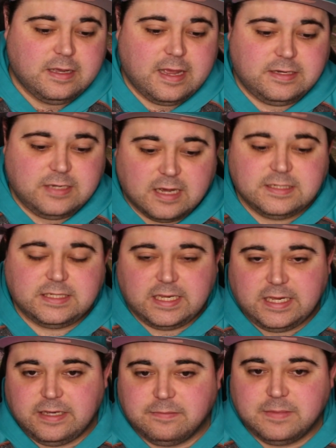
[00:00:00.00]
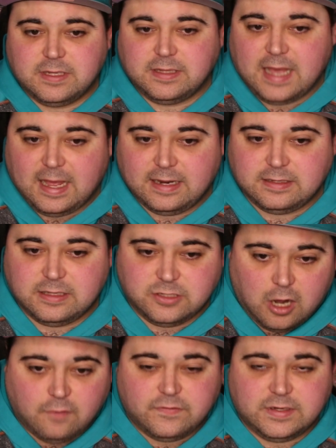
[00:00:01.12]
it does seem that the
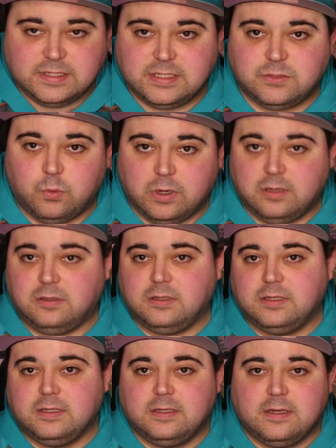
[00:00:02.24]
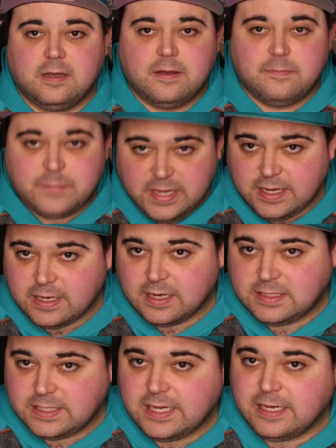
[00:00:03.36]
Dolphins will be a
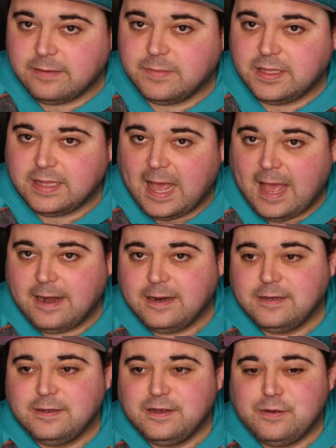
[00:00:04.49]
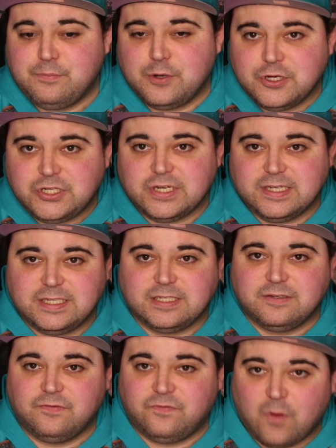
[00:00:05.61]
team that pushes
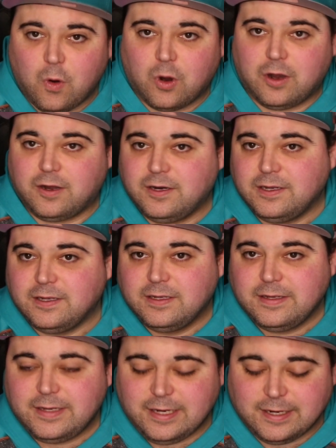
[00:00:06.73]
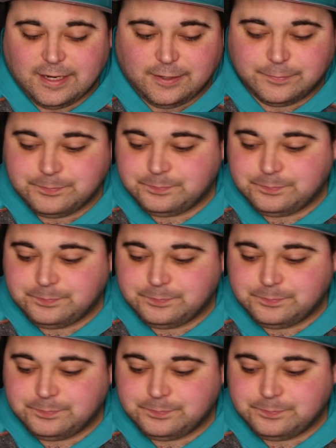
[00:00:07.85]
for, you know,